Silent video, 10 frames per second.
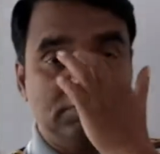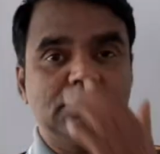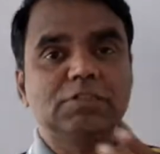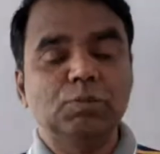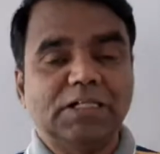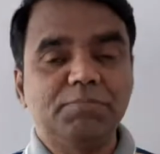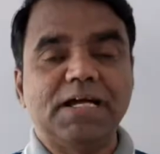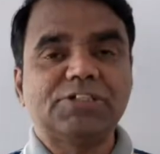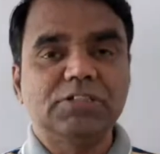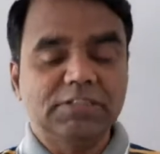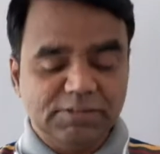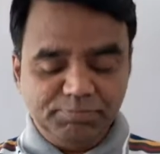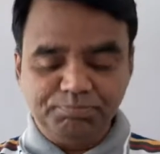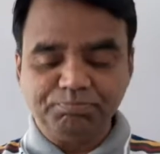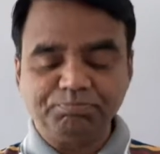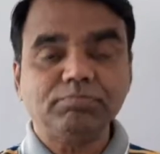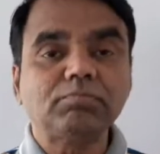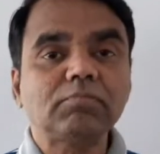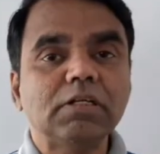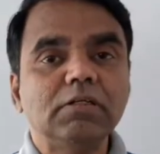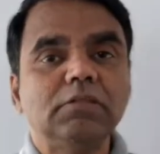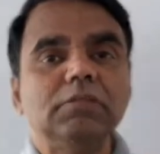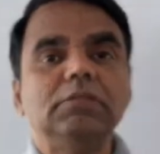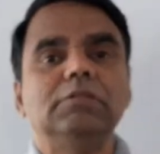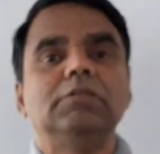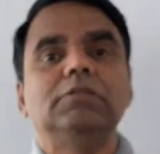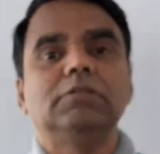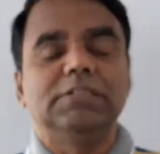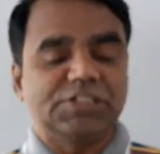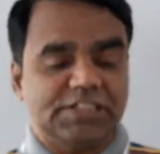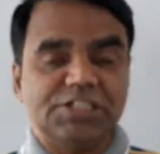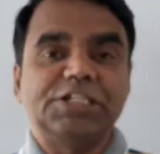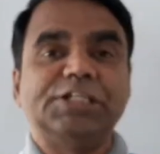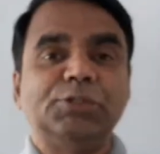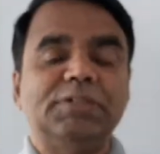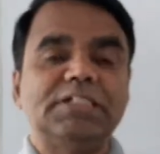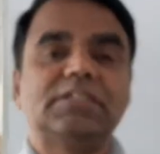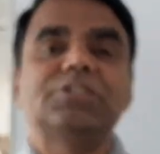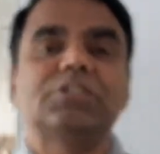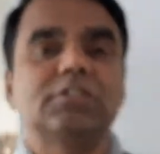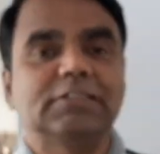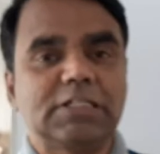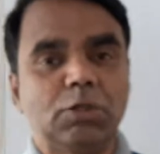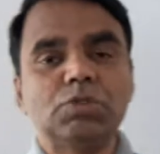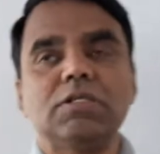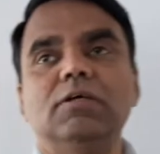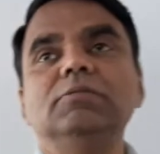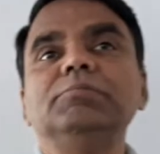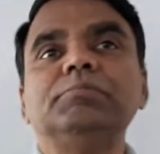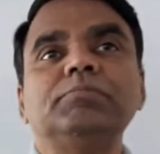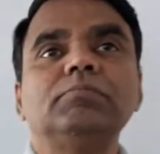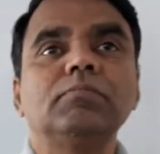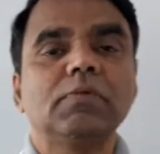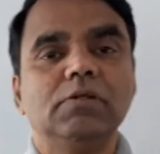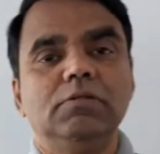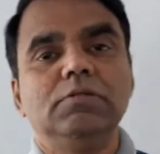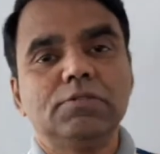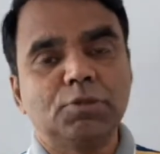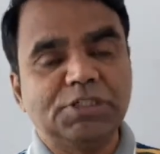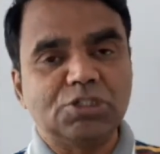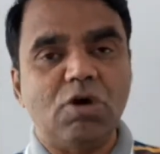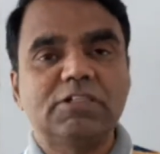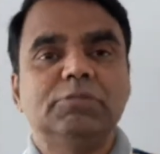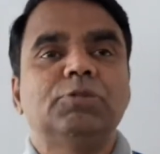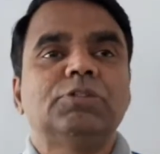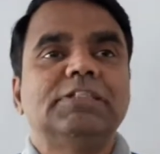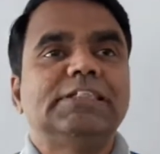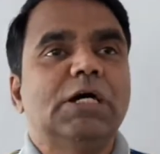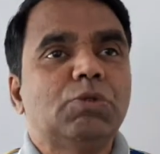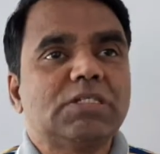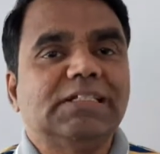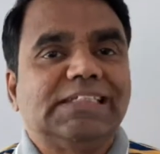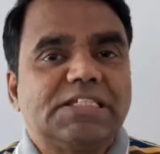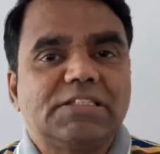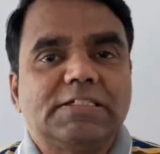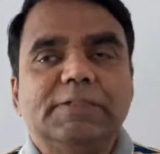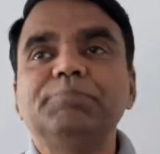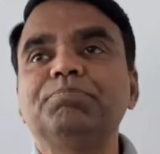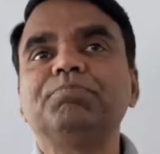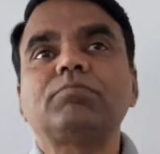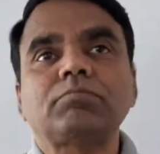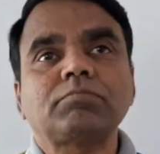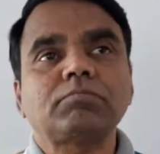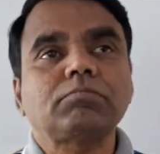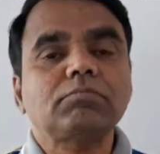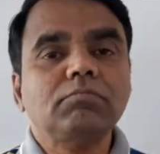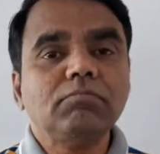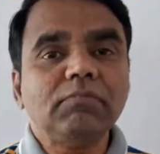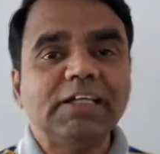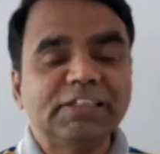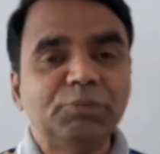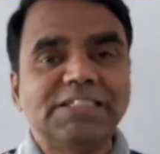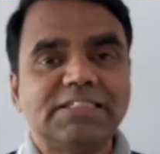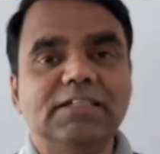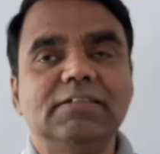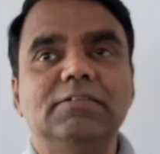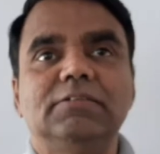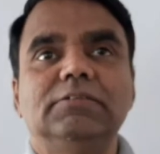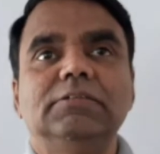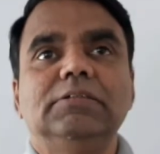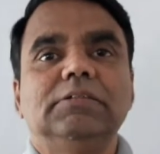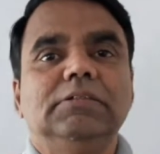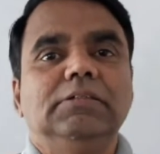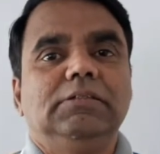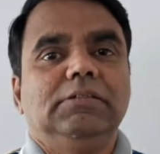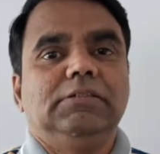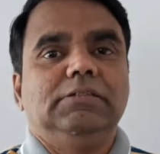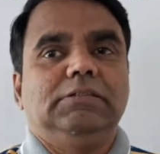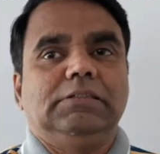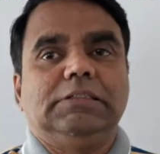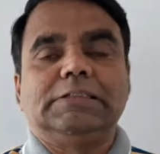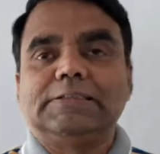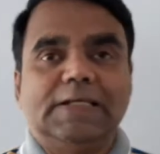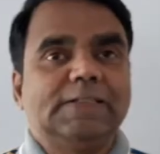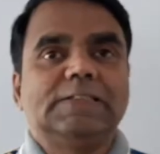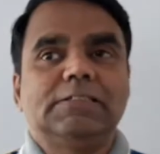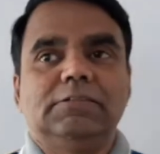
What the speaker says: So welcome back, children. Let's continue our discussion on Gauss law. So we talked about the Gauss law yesterday, and then we said that